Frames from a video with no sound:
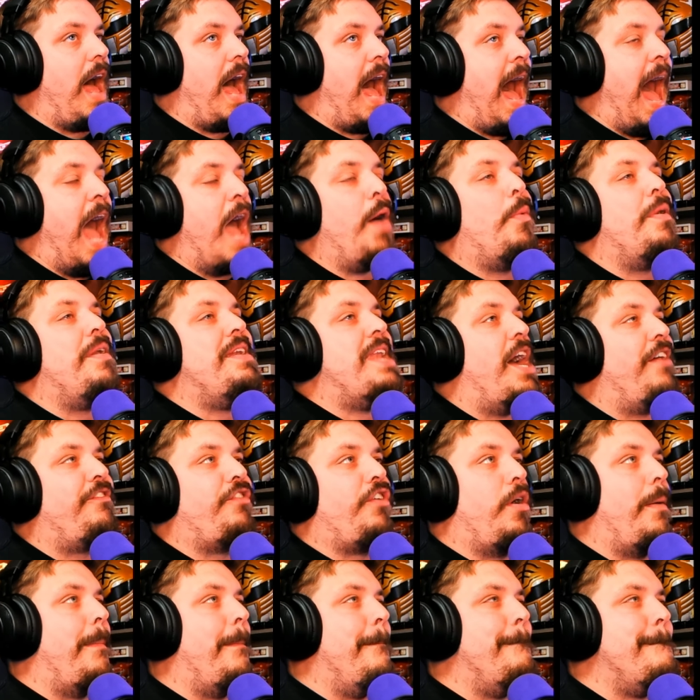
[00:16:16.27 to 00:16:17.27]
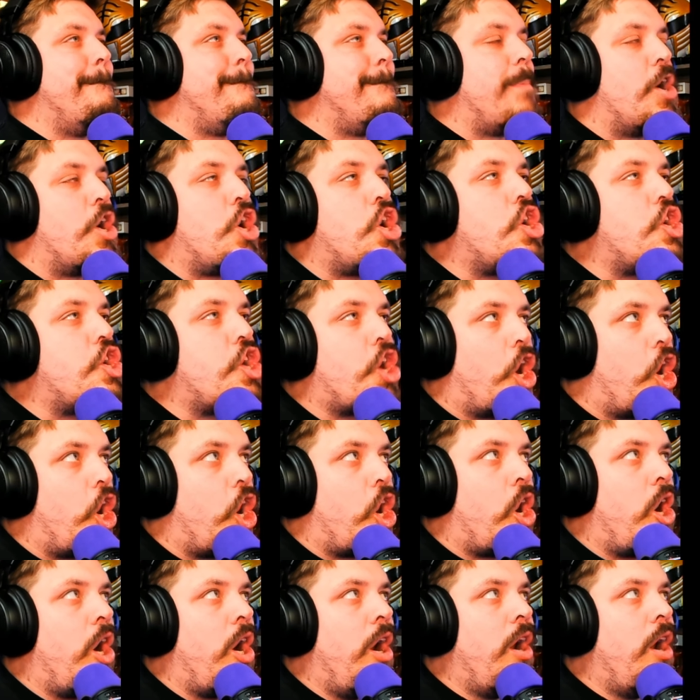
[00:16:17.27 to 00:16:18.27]
I would never
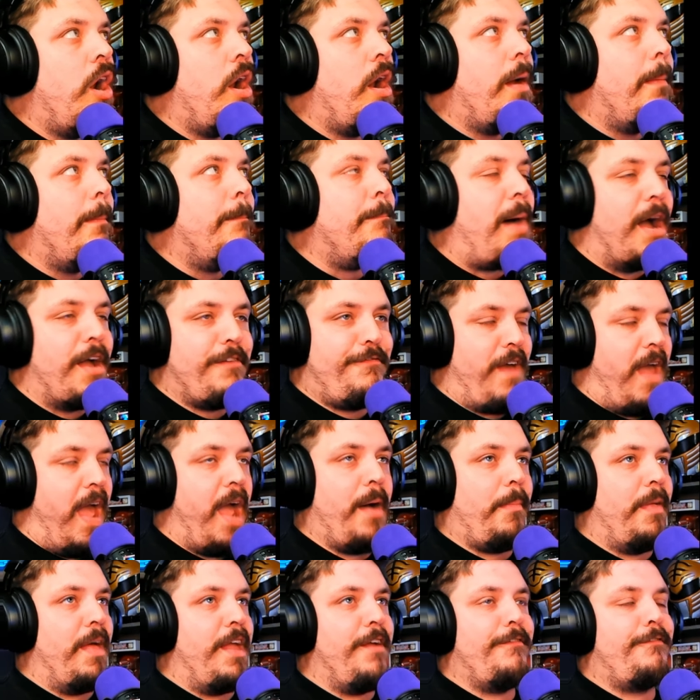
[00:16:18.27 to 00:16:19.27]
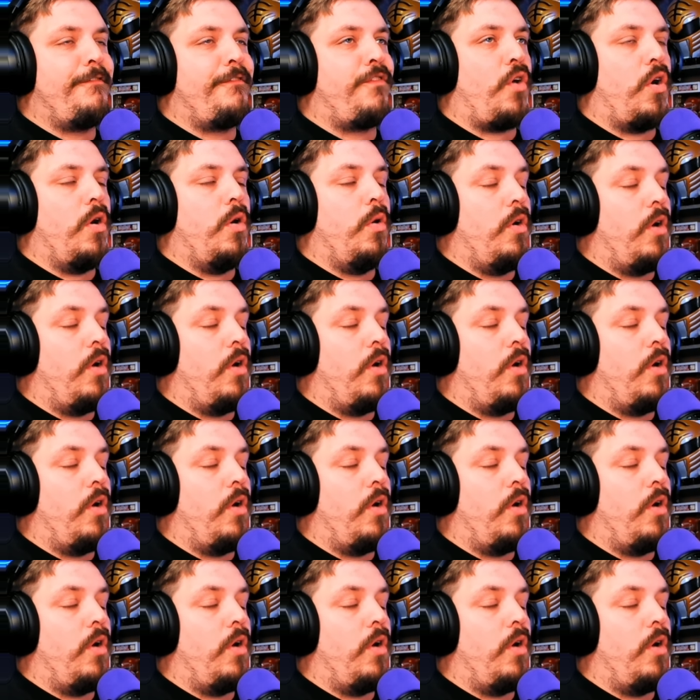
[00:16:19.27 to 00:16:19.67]
murder my family for